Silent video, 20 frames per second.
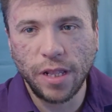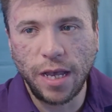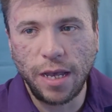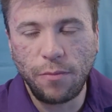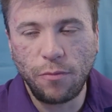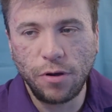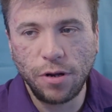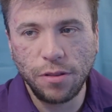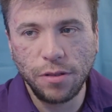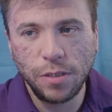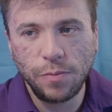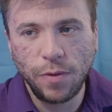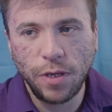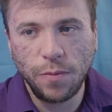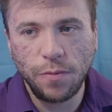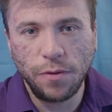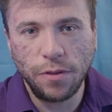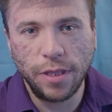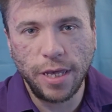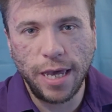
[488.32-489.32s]
I'm one of those
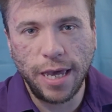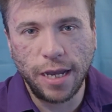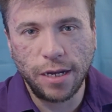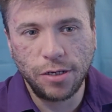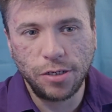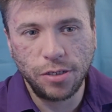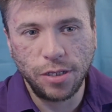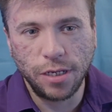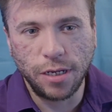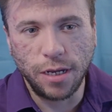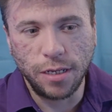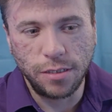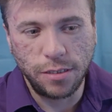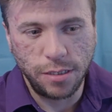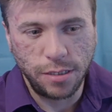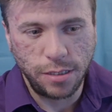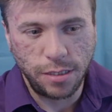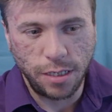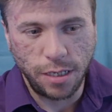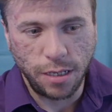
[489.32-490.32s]
people that actually got
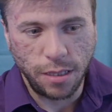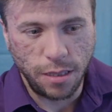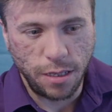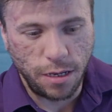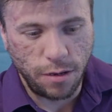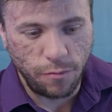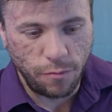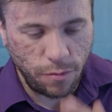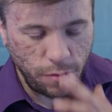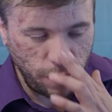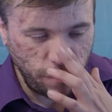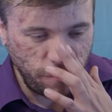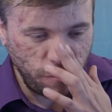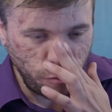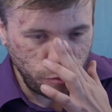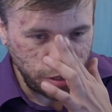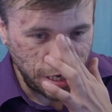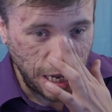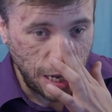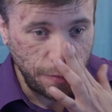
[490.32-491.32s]
to see a lot of
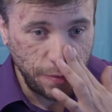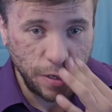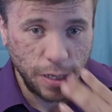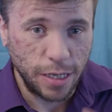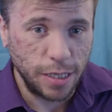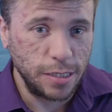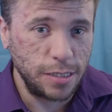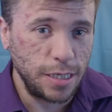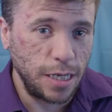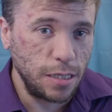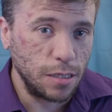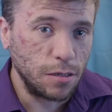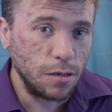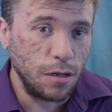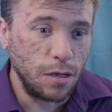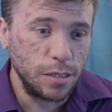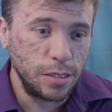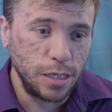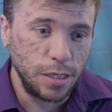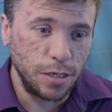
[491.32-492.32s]
what was happening inside the
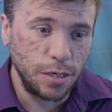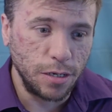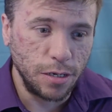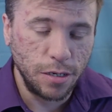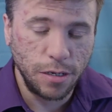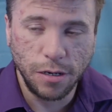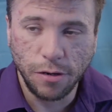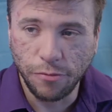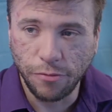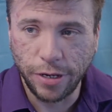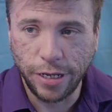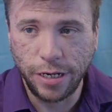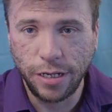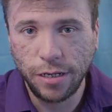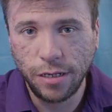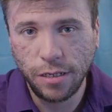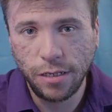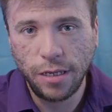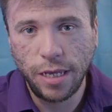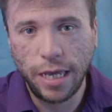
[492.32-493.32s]
call center
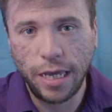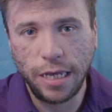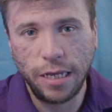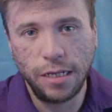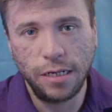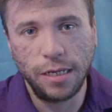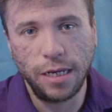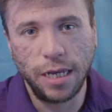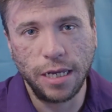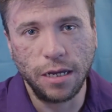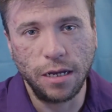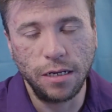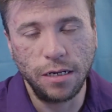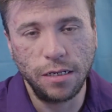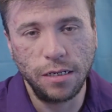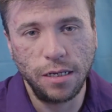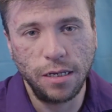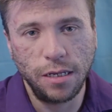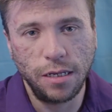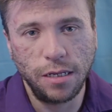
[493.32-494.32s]
arena, and I
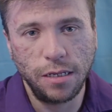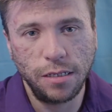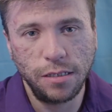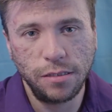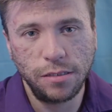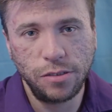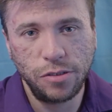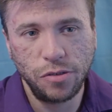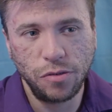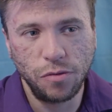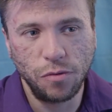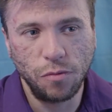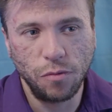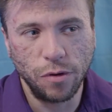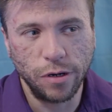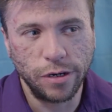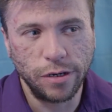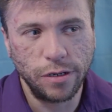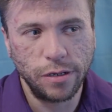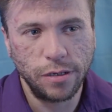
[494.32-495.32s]
got to
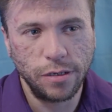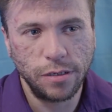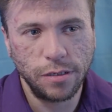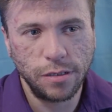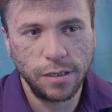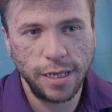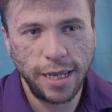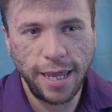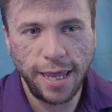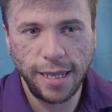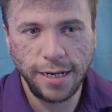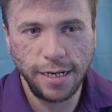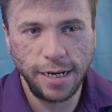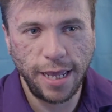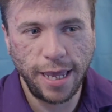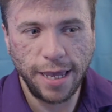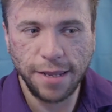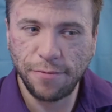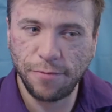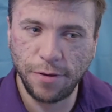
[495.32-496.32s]
work hand
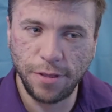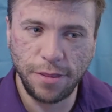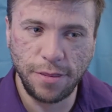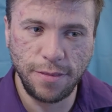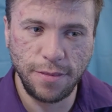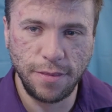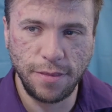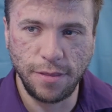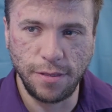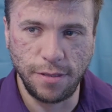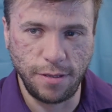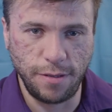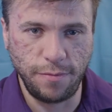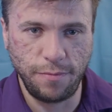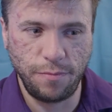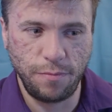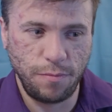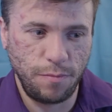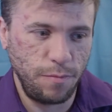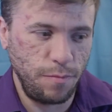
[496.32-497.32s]
in hand with
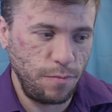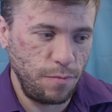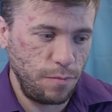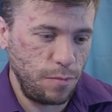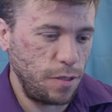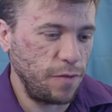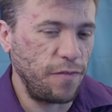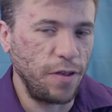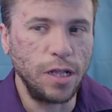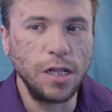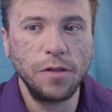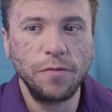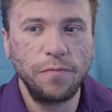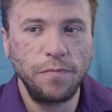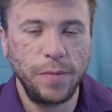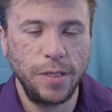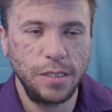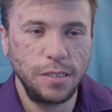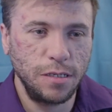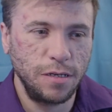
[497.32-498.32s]
the
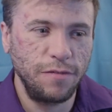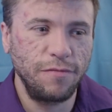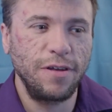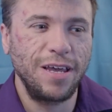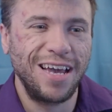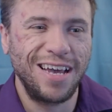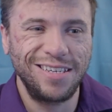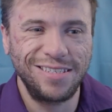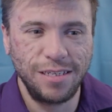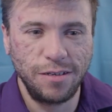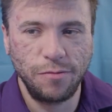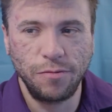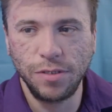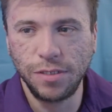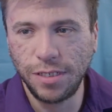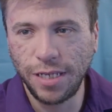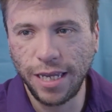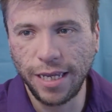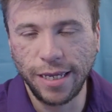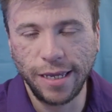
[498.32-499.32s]
development of it as it
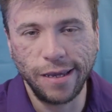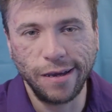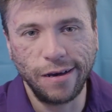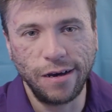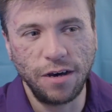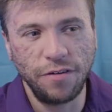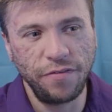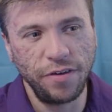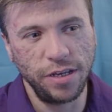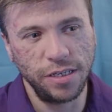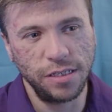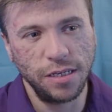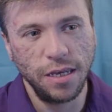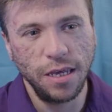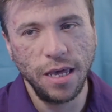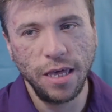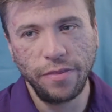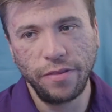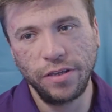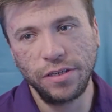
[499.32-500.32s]
was taking off, as
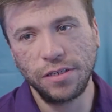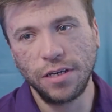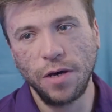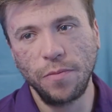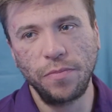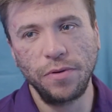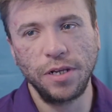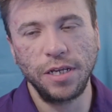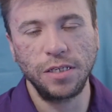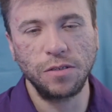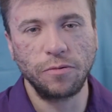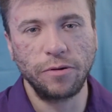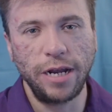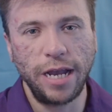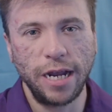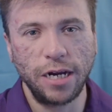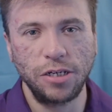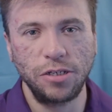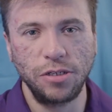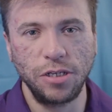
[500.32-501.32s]
these companies were
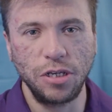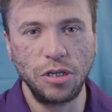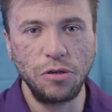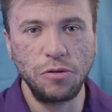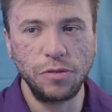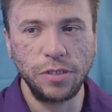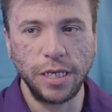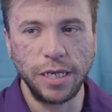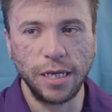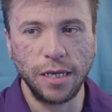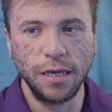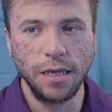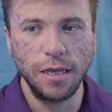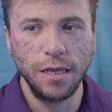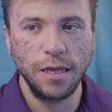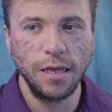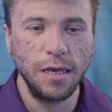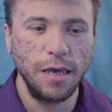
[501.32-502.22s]
actually using